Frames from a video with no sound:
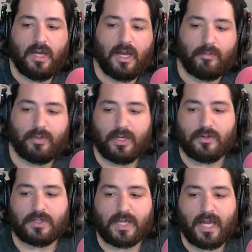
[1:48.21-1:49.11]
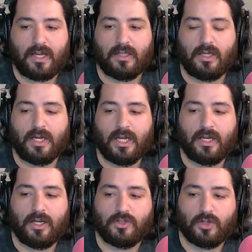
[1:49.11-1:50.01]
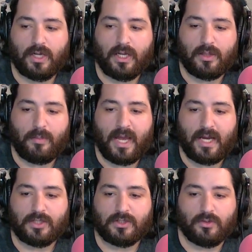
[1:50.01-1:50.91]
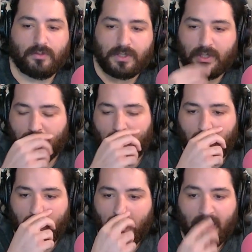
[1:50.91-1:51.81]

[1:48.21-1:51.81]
And players can log in during the patch to receive a